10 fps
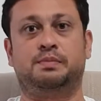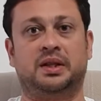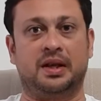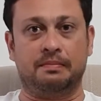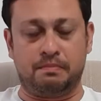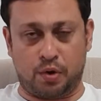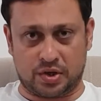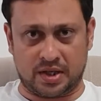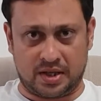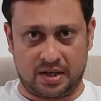But the
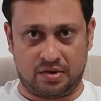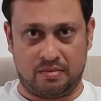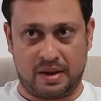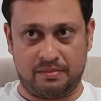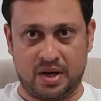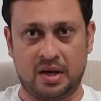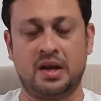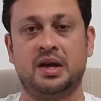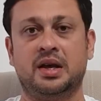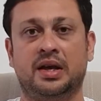important thing to remember
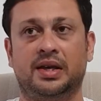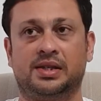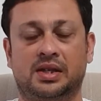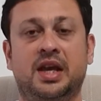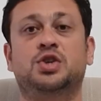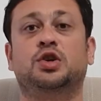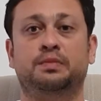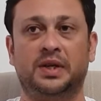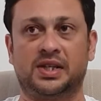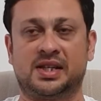is they should
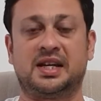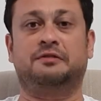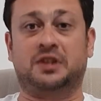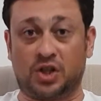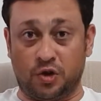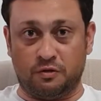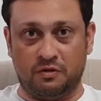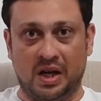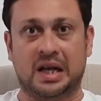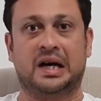be stuff that you've
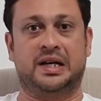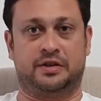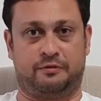learned